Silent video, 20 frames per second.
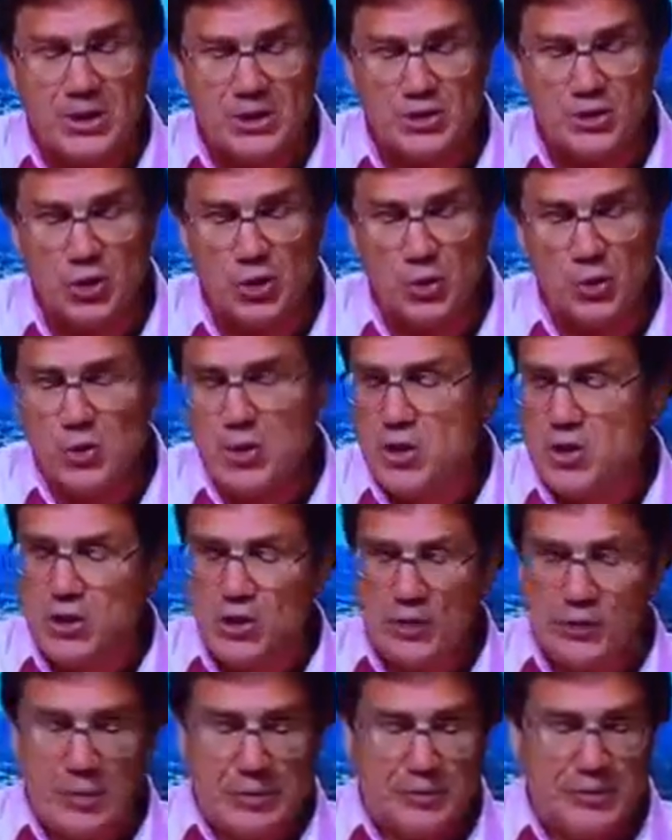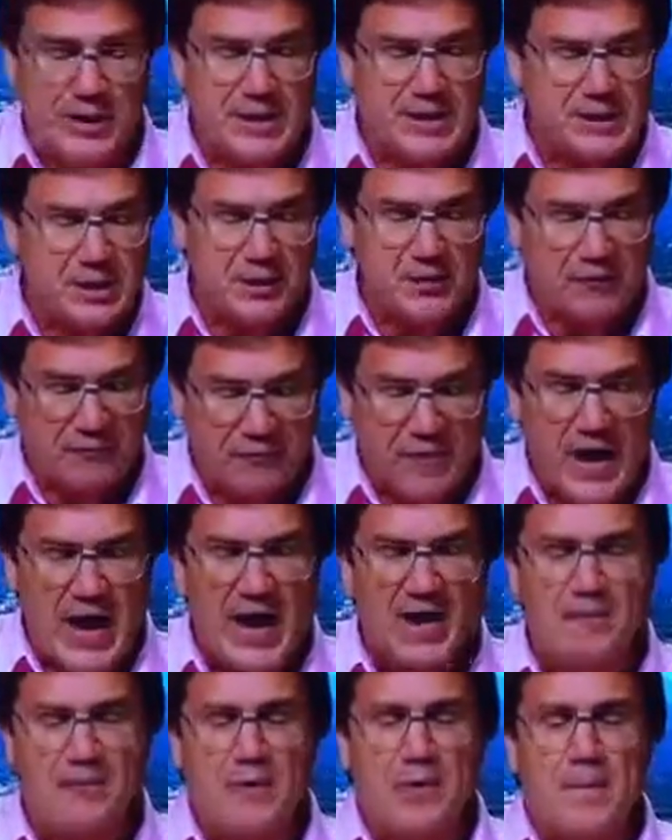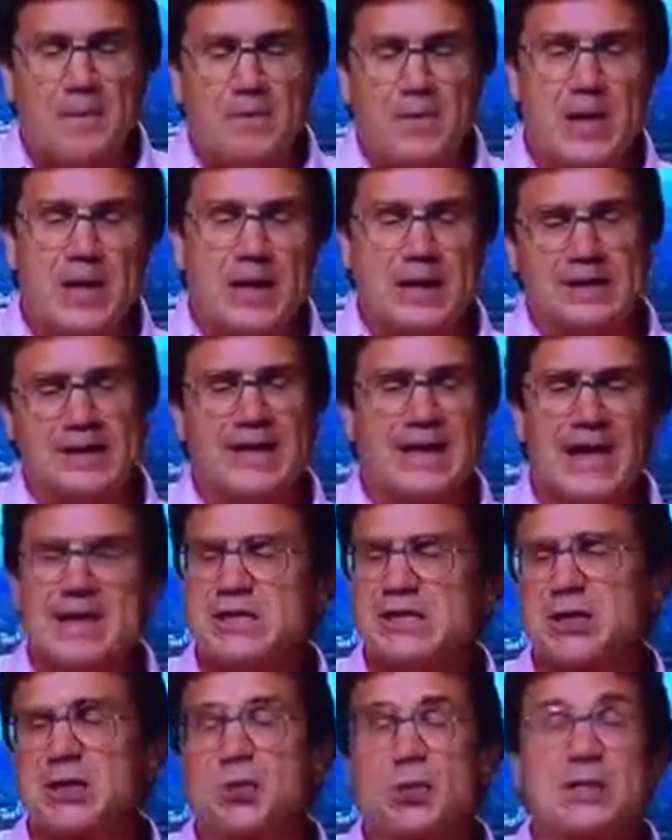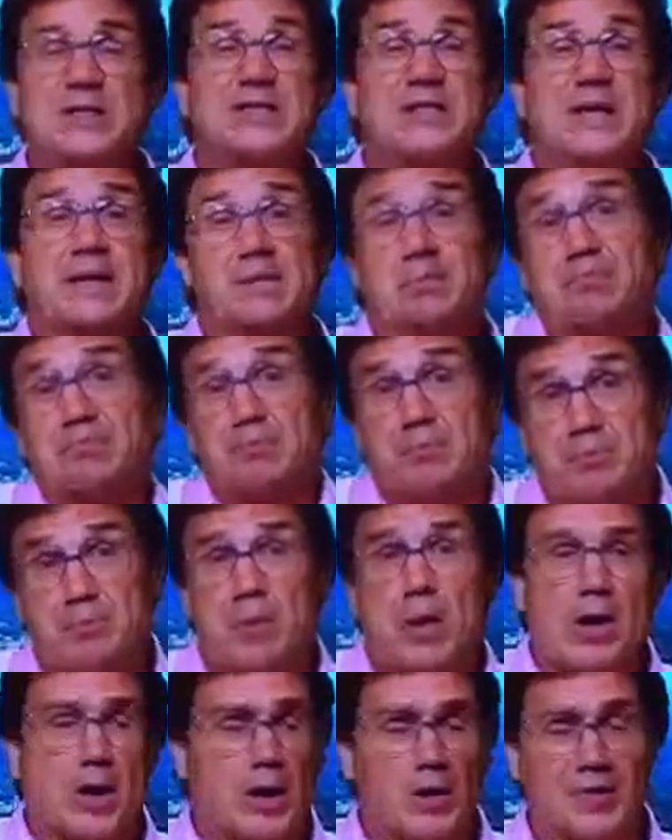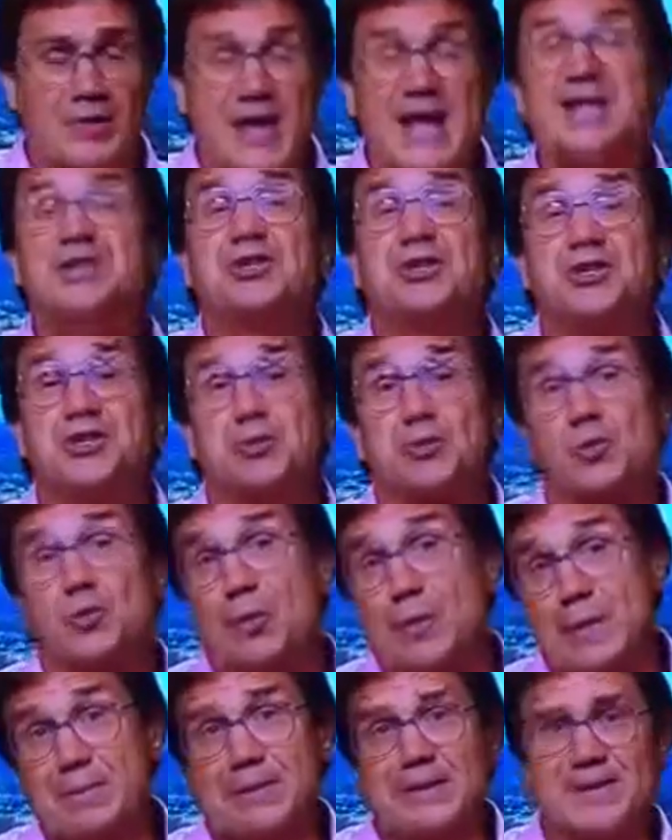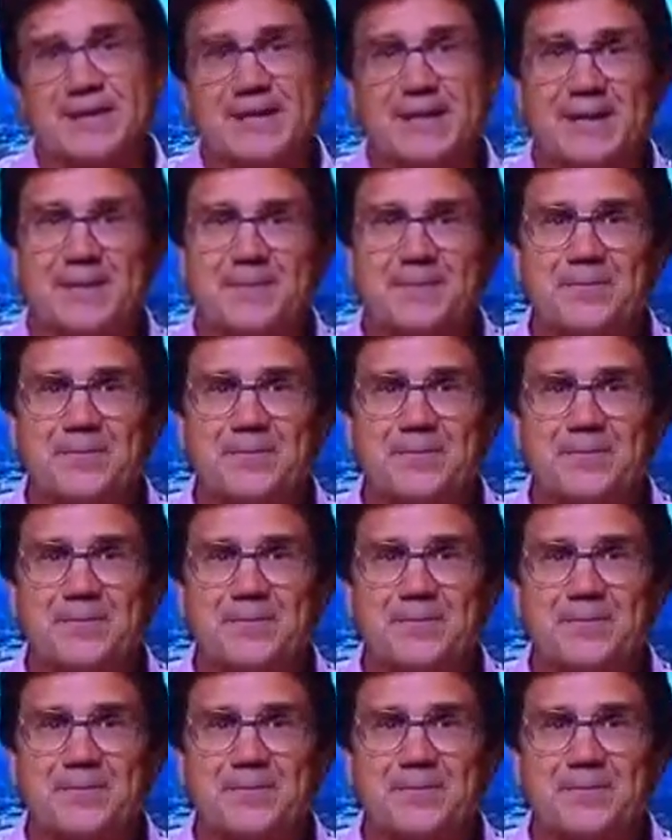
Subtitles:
So these are the 5 classical ones that the ancients were able to see.